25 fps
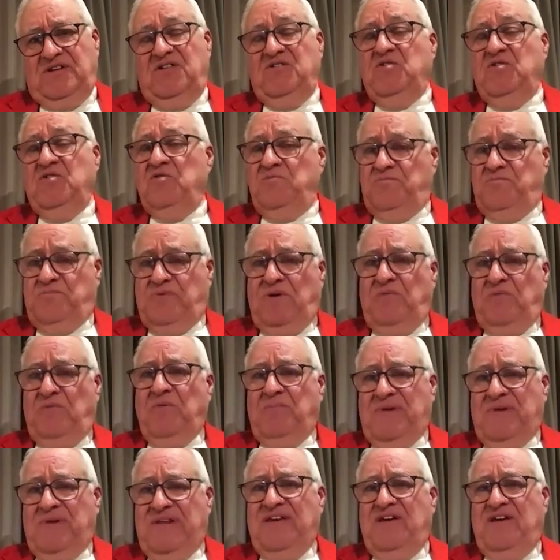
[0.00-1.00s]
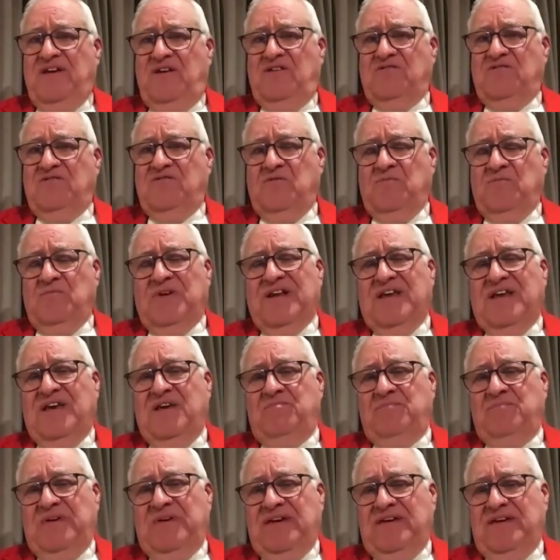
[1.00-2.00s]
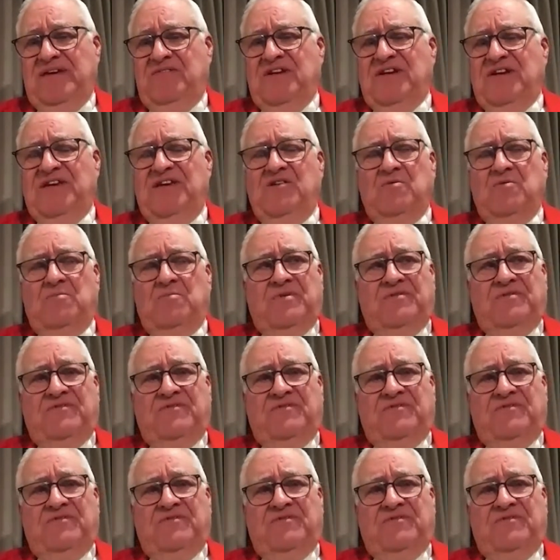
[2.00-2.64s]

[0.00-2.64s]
You probably heard of them, Claire, being in the legal